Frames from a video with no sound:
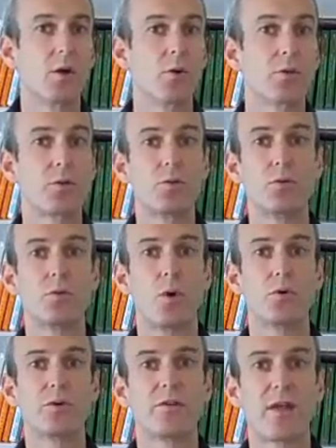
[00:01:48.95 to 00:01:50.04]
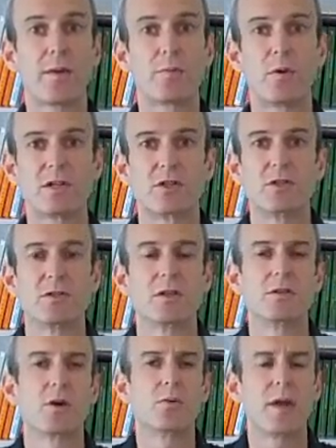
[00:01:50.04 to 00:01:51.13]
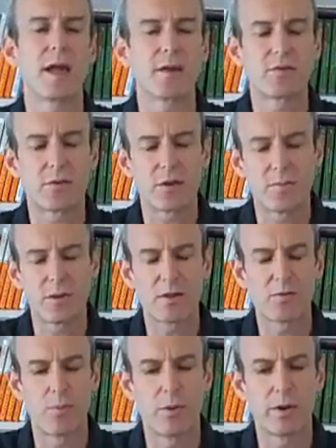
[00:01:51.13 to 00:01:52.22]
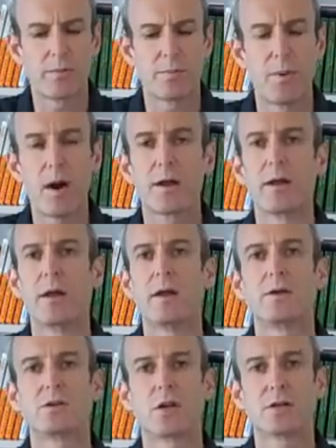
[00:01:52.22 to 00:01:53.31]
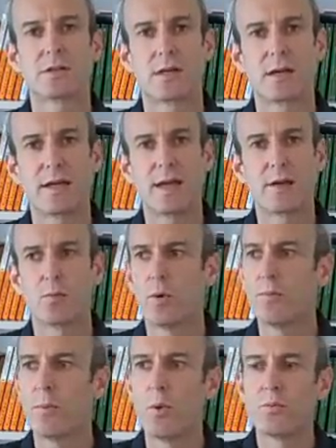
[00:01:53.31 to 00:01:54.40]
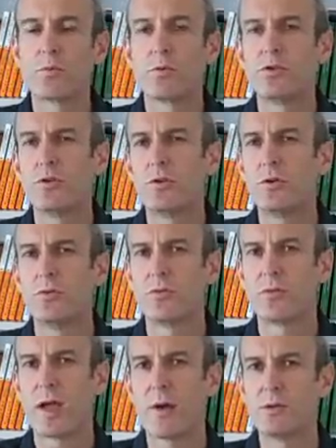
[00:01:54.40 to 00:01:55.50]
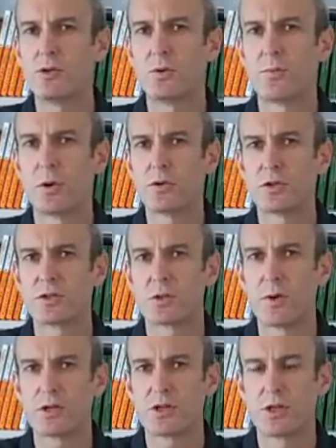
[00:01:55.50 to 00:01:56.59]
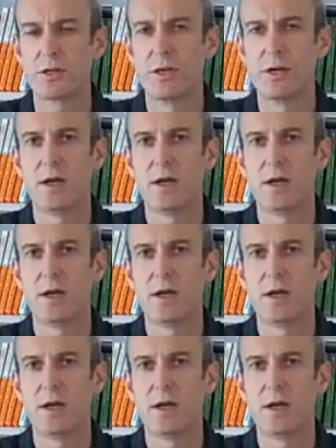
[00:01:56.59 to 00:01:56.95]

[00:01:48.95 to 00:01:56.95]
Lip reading: Go through old exam questions, and don't answer them at this point, but just, again, what poems would you use? How would you approach this question?